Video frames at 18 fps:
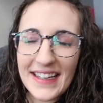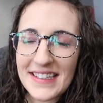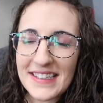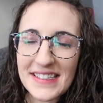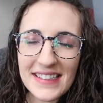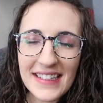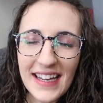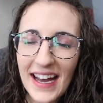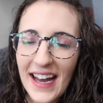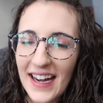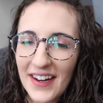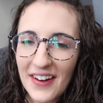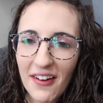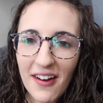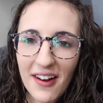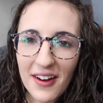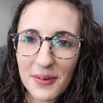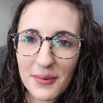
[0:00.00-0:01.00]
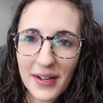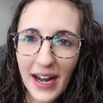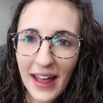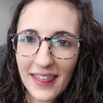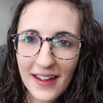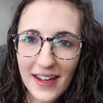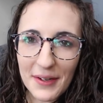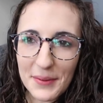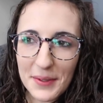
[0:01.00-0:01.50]
It's not at all what
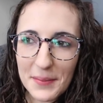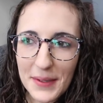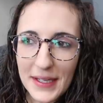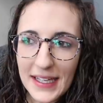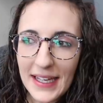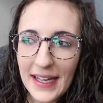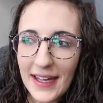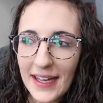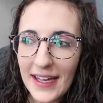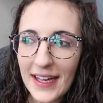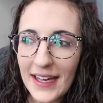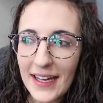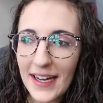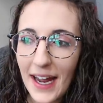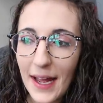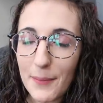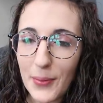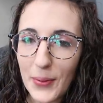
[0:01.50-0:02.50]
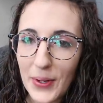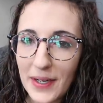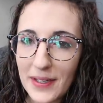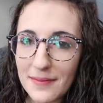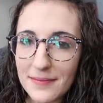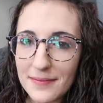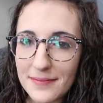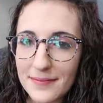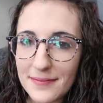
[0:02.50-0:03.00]
I thought it would be, and I'm
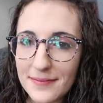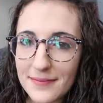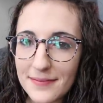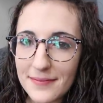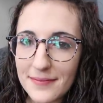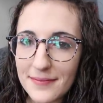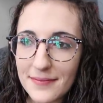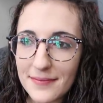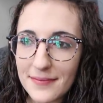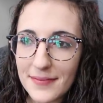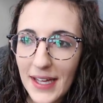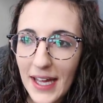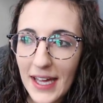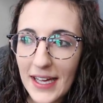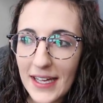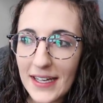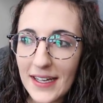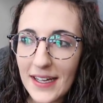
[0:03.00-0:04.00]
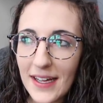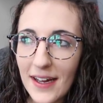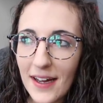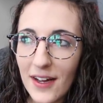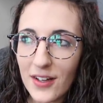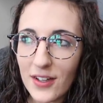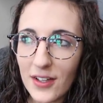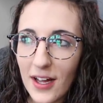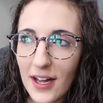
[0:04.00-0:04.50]
bored. And
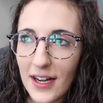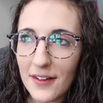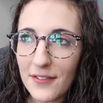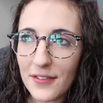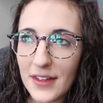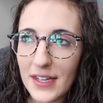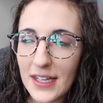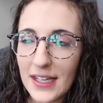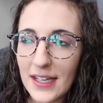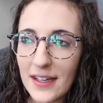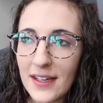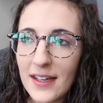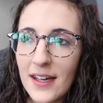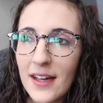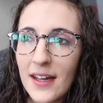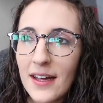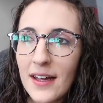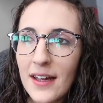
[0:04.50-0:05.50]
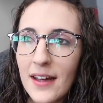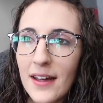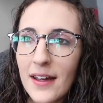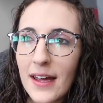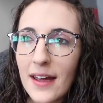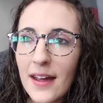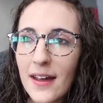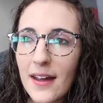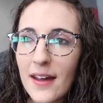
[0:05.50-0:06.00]
a lot of the
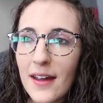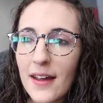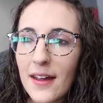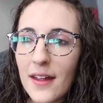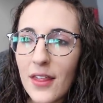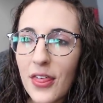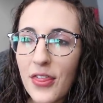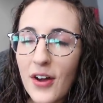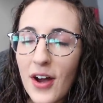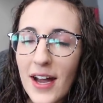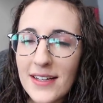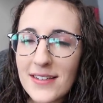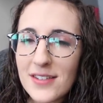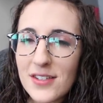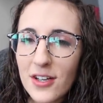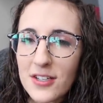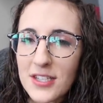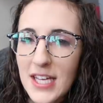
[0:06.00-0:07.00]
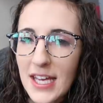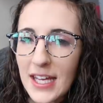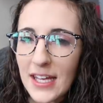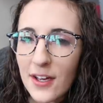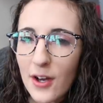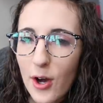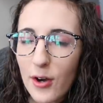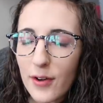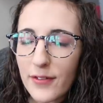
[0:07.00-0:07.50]
thoughts are
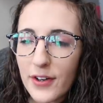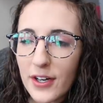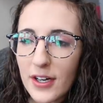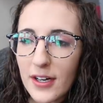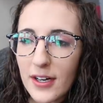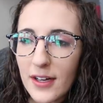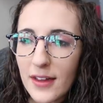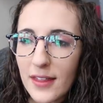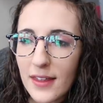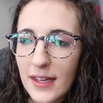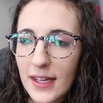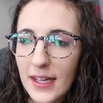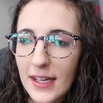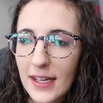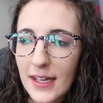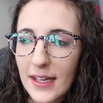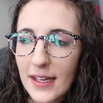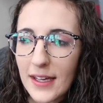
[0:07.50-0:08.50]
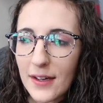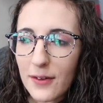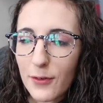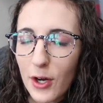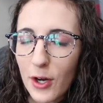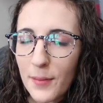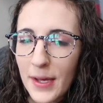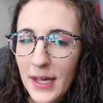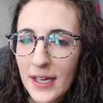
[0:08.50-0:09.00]
taking over the
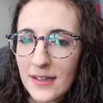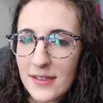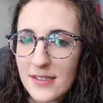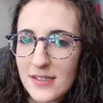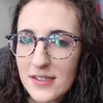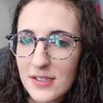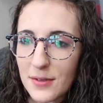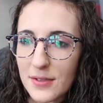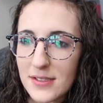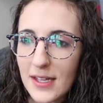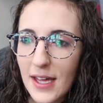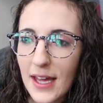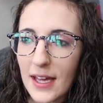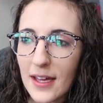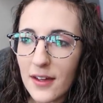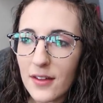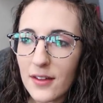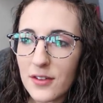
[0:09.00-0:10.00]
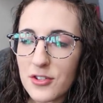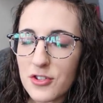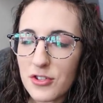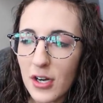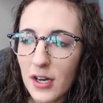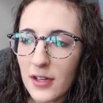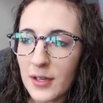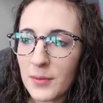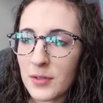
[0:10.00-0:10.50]
romance. So it's like
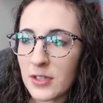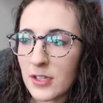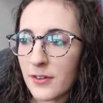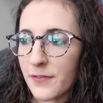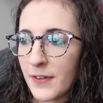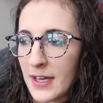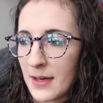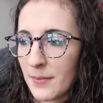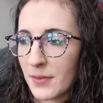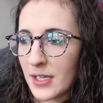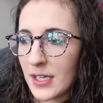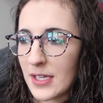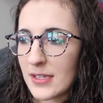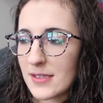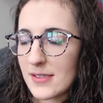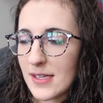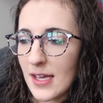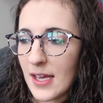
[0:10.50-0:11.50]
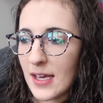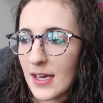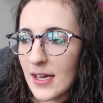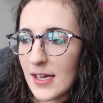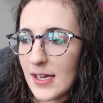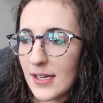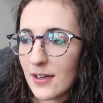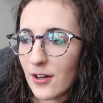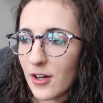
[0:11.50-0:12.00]
struggling with their families
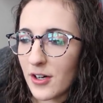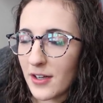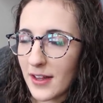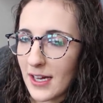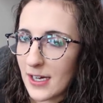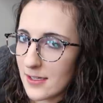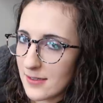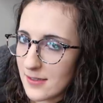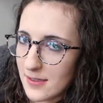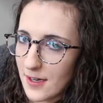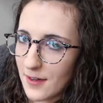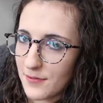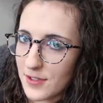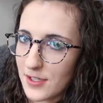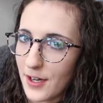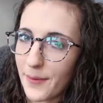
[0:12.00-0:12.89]
and all that stuff.